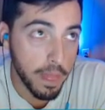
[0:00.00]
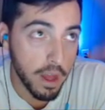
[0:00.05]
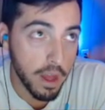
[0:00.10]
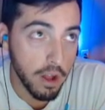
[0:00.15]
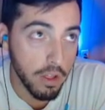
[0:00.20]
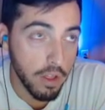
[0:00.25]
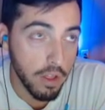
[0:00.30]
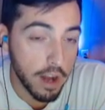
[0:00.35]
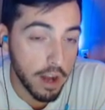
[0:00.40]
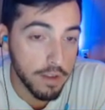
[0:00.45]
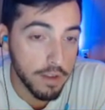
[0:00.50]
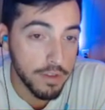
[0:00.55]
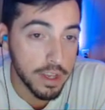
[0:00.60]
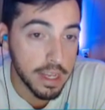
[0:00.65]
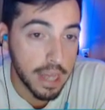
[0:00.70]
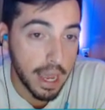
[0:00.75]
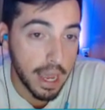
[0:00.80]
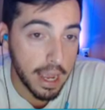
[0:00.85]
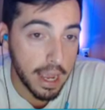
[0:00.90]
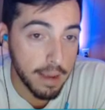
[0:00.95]
a lot of
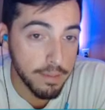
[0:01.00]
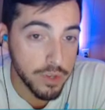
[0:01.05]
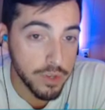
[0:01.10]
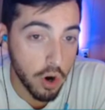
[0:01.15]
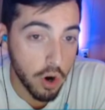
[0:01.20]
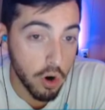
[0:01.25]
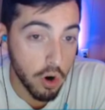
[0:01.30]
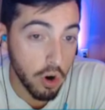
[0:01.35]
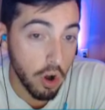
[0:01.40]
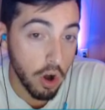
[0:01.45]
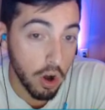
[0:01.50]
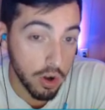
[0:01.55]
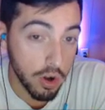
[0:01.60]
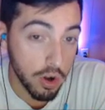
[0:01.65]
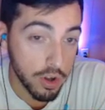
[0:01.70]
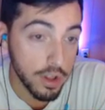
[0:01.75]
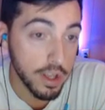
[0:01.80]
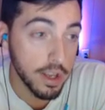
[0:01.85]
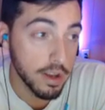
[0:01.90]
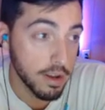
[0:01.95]
the games are
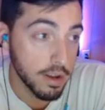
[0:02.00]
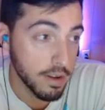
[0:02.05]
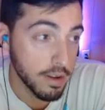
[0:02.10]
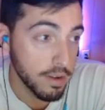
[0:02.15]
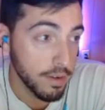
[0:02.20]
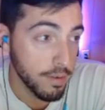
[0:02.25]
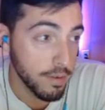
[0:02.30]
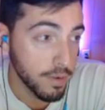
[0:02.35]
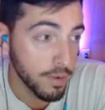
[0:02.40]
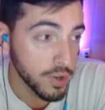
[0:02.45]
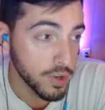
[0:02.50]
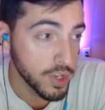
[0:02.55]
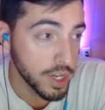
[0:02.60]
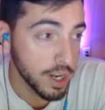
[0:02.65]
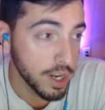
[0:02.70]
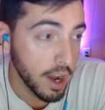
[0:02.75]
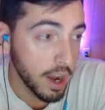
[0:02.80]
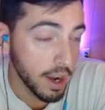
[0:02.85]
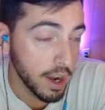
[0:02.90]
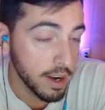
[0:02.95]
ugly for
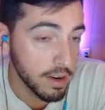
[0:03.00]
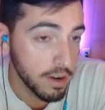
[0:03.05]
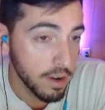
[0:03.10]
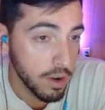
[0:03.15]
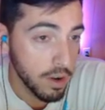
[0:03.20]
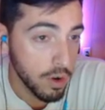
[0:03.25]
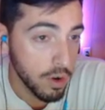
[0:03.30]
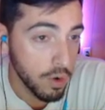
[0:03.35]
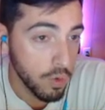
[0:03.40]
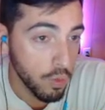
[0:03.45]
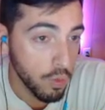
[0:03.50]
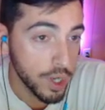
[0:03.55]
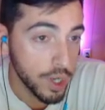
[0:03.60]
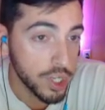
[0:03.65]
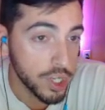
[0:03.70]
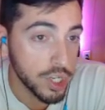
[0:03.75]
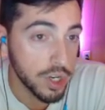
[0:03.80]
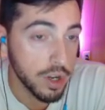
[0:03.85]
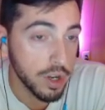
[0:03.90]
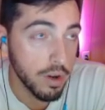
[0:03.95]
C9,
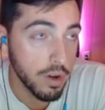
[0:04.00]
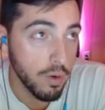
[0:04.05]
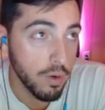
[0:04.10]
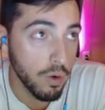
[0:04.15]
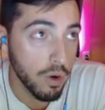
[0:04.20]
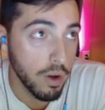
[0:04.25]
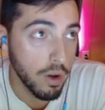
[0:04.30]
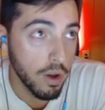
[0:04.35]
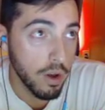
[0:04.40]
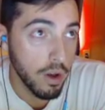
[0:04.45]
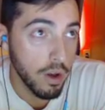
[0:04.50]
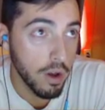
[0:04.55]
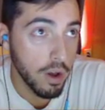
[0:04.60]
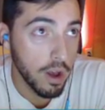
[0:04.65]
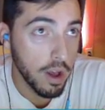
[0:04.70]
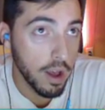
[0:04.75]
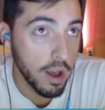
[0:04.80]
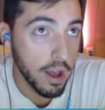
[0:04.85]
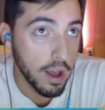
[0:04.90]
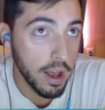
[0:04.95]
which
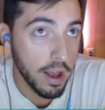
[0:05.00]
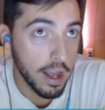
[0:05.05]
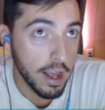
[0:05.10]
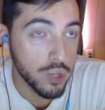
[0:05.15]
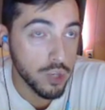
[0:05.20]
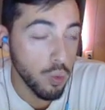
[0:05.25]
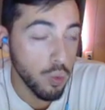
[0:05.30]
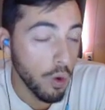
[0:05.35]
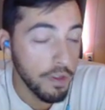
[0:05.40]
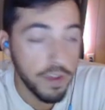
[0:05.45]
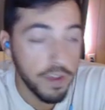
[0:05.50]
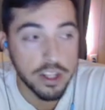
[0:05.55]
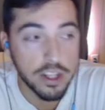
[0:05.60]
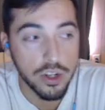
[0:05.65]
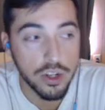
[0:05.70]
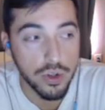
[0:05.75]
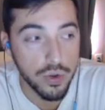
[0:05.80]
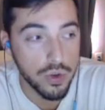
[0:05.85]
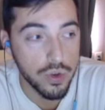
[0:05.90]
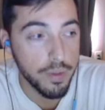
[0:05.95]
it's one thing
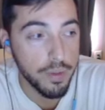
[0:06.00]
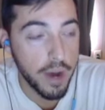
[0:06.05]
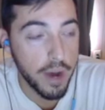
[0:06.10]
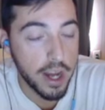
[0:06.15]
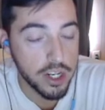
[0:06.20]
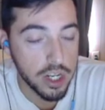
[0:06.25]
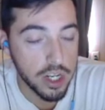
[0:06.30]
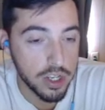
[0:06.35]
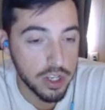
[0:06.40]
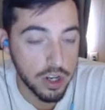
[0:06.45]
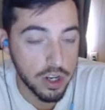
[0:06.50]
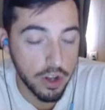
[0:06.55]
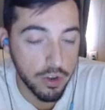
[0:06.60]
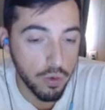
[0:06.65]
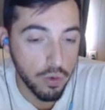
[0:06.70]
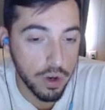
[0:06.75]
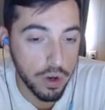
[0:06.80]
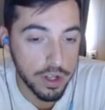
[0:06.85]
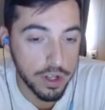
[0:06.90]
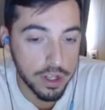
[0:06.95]
to lose a match, it's
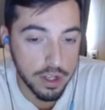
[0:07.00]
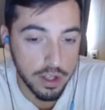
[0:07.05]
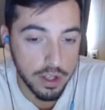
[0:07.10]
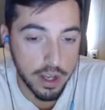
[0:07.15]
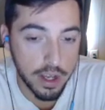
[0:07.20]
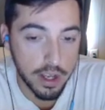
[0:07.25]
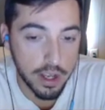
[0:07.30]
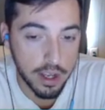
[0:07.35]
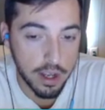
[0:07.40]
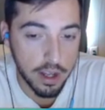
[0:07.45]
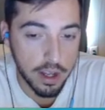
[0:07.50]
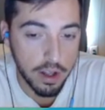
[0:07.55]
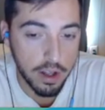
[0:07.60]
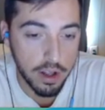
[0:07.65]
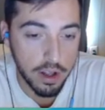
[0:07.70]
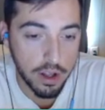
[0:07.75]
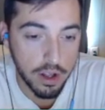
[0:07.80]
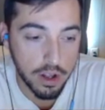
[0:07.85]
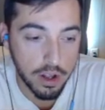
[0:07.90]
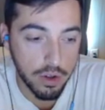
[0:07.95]
another one to like
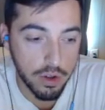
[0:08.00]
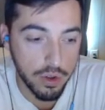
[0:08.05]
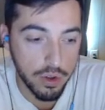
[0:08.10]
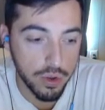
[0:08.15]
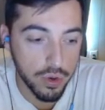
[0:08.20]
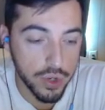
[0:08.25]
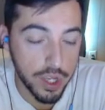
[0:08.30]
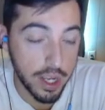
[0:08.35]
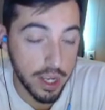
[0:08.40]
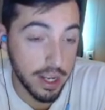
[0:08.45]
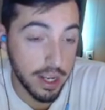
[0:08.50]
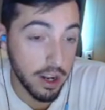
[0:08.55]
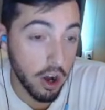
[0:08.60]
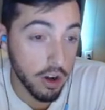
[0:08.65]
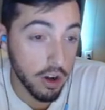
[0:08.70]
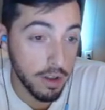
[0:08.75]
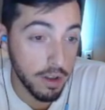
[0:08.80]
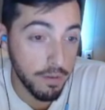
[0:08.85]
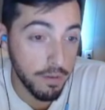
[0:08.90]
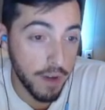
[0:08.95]
lose it in
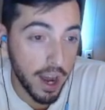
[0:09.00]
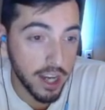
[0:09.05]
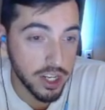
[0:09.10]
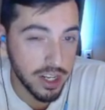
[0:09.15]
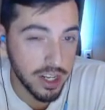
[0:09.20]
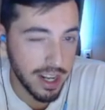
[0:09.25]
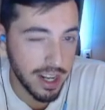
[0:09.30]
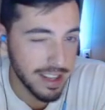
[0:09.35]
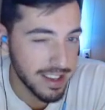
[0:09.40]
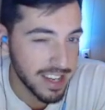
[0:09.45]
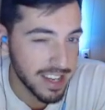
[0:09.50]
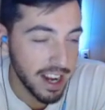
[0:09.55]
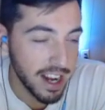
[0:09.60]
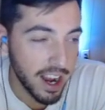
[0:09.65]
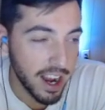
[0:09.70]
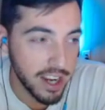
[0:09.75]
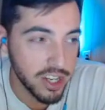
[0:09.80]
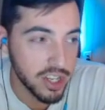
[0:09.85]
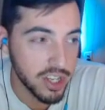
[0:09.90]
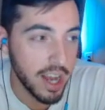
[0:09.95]
ugly fashion and
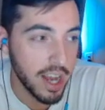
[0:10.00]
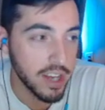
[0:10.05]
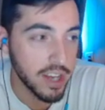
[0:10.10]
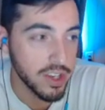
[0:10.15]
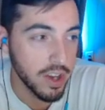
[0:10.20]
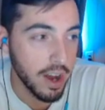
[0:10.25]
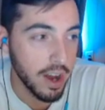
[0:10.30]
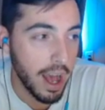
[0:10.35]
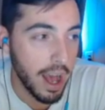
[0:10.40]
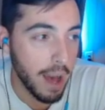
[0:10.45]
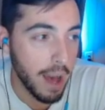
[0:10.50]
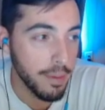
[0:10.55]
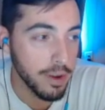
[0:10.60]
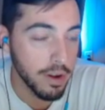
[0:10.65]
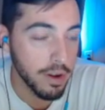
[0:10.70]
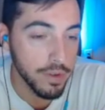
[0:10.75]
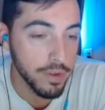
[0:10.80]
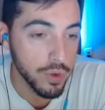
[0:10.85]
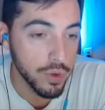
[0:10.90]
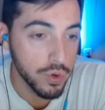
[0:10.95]
C9 just has a
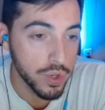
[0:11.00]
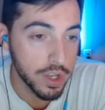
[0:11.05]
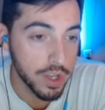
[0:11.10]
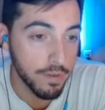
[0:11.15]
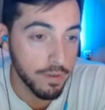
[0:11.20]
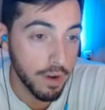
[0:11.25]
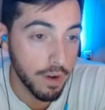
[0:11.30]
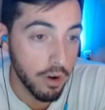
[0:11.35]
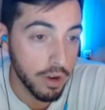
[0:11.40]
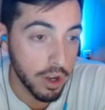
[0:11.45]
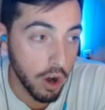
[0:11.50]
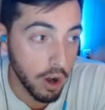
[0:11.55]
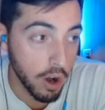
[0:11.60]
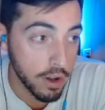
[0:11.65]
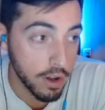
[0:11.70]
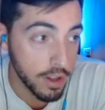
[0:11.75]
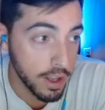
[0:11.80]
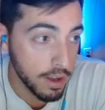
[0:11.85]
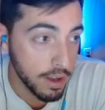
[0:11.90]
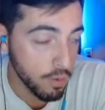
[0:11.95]
habit of losing very
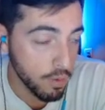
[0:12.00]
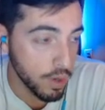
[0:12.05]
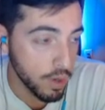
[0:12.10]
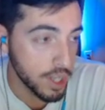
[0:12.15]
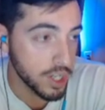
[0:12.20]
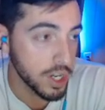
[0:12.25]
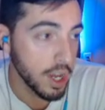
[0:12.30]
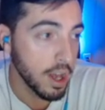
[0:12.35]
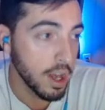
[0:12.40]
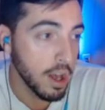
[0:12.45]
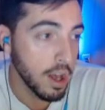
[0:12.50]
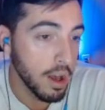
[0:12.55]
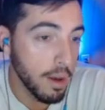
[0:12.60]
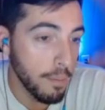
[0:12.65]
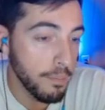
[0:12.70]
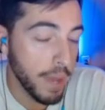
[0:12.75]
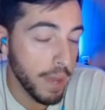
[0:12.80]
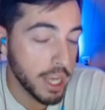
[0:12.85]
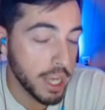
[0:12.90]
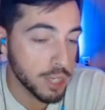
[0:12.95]
ugly, which
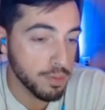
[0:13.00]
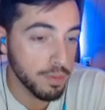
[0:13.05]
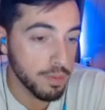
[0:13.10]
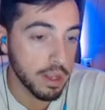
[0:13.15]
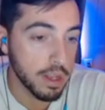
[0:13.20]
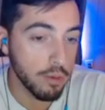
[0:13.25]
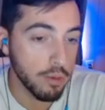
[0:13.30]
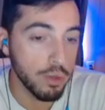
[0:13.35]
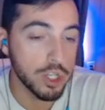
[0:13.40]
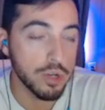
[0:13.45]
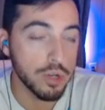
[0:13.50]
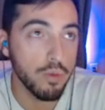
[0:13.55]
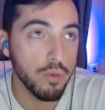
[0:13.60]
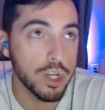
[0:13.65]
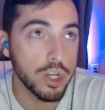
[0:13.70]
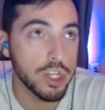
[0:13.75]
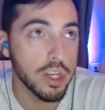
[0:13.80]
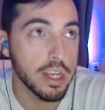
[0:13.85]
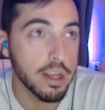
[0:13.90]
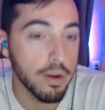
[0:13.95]
makes which
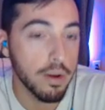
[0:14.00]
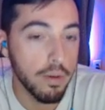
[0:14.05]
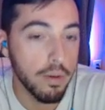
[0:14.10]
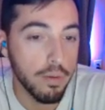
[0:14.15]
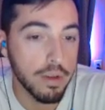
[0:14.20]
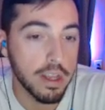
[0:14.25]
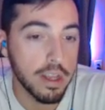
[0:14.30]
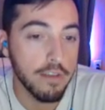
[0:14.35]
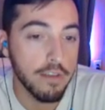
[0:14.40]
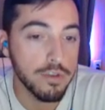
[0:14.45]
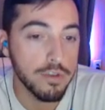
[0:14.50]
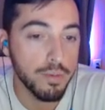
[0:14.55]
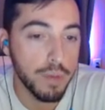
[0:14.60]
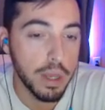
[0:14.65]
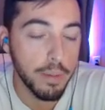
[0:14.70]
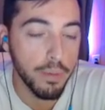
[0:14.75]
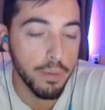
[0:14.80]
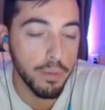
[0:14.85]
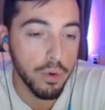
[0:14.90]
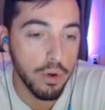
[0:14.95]
which like gives
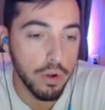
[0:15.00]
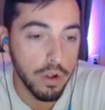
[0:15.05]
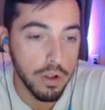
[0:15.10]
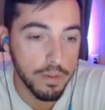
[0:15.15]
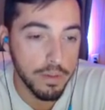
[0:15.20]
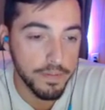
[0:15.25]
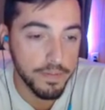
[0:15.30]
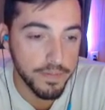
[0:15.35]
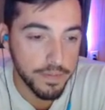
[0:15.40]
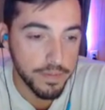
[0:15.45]
people